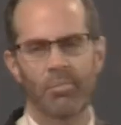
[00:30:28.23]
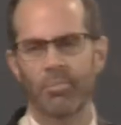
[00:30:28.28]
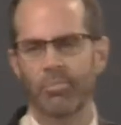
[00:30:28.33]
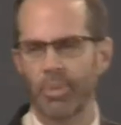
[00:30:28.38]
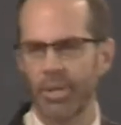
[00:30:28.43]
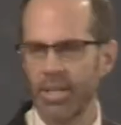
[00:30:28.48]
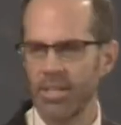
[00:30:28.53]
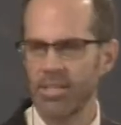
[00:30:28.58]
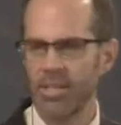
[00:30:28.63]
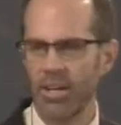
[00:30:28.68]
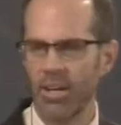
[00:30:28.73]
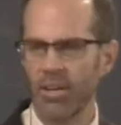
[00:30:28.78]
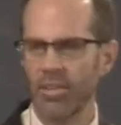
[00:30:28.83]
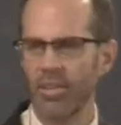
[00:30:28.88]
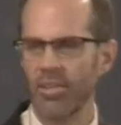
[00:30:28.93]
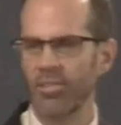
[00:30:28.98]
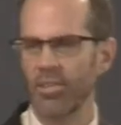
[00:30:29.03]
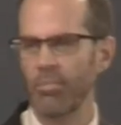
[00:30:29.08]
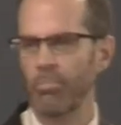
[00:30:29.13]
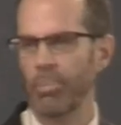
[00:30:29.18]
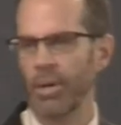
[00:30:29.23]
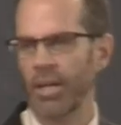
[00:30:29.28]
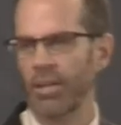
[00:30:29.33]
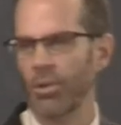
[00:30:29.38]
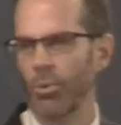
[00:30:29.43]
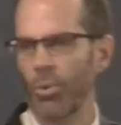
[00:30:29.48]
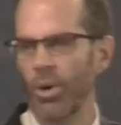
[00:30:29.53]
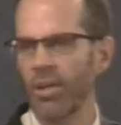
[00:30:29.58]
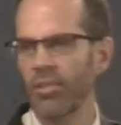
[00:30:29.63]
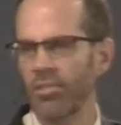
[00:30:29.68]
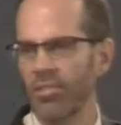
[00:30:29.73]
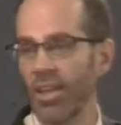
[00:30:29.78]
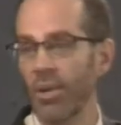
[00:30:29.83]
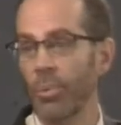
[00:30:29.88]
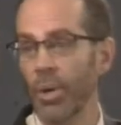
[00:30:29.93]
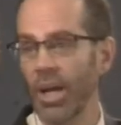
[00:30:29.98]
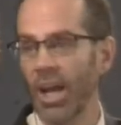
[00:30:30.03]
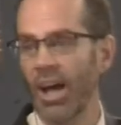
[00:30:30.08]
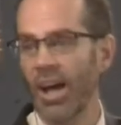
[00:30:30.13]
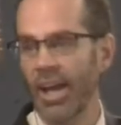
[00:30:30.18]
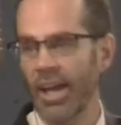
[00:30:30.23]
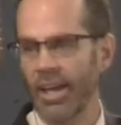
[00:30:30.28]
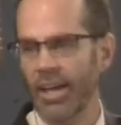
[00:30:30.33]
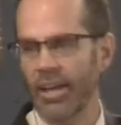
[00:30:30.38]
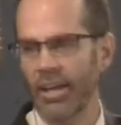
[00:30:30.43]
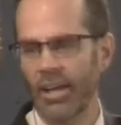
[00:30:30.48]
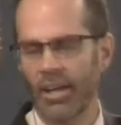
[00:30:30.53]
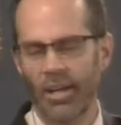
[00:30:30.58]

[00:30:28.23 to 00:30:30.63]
Please hear this and pick the ones that we like